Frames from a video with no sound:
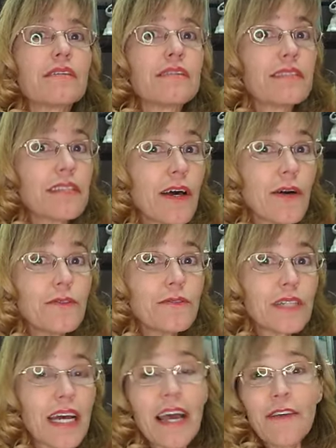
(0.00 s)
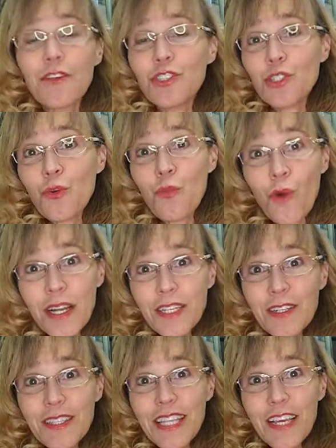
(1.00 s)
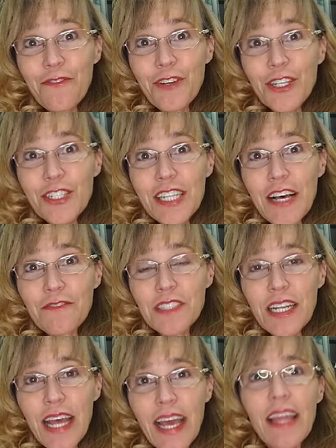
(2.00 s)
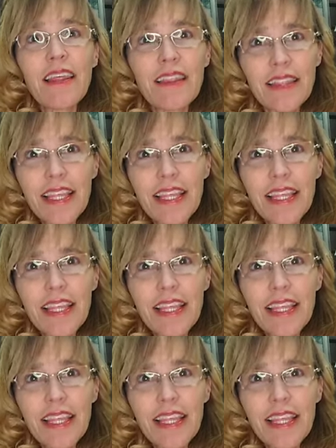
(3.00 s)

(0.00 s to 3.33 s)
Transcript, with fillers: So, if you do one good thing for yourself today,